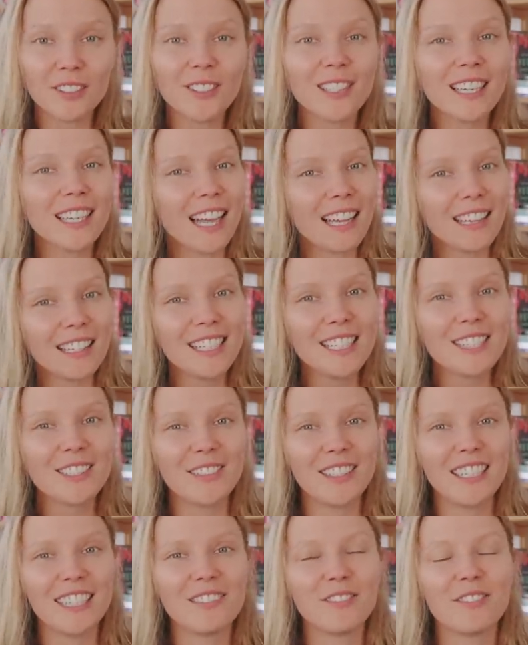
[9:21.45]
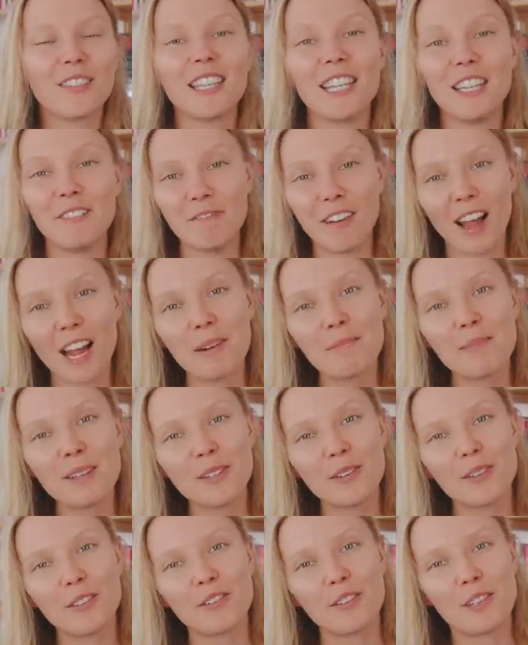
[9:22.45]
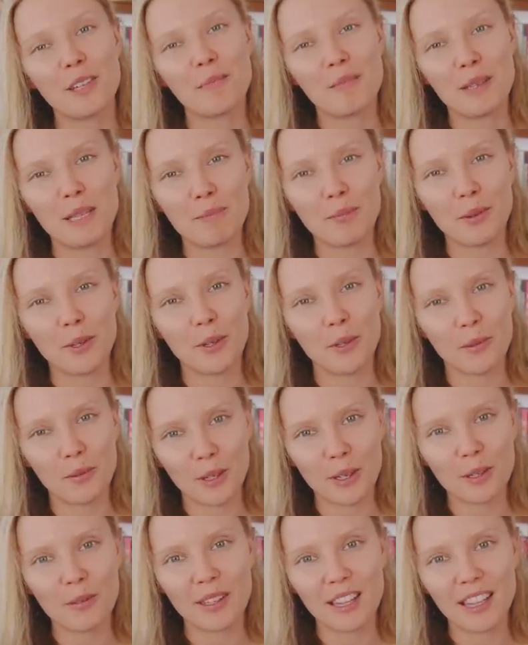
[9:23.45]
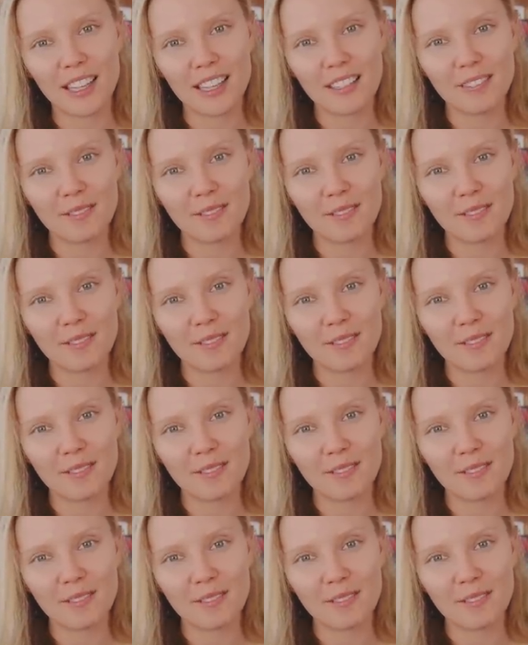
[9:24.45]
you can at least quit it for the environment or for the people who work with it.